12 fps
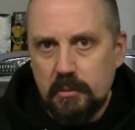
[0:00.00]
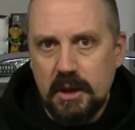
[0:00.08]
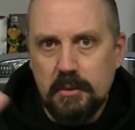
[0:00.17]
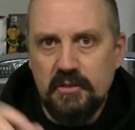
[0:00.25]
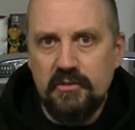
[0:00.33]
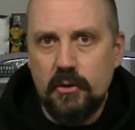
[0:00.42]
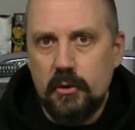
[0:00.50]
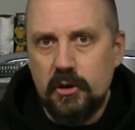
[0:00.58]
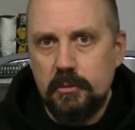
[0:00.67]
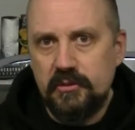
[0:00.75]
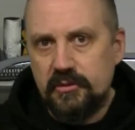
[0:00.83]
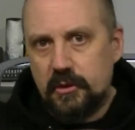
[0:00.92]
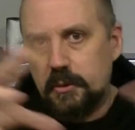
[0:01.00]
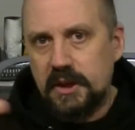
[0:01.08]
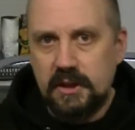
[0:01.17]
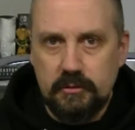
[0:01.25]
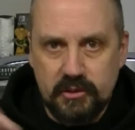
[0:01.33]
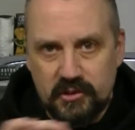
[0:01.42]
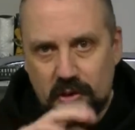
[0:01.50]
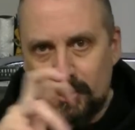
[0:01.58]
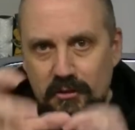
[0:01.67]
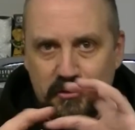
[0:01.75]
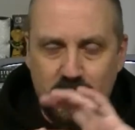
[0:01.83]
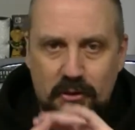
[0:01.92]
maybe 4, before we
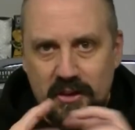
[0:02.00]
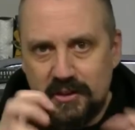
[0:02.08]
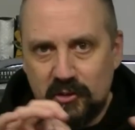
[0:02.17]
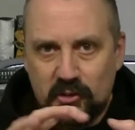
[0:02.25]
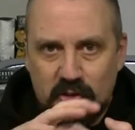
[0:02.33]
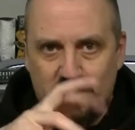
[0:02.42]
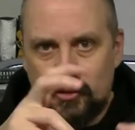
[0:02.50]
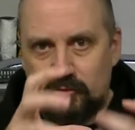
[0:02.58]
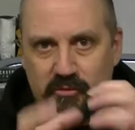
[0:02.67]
resolve all this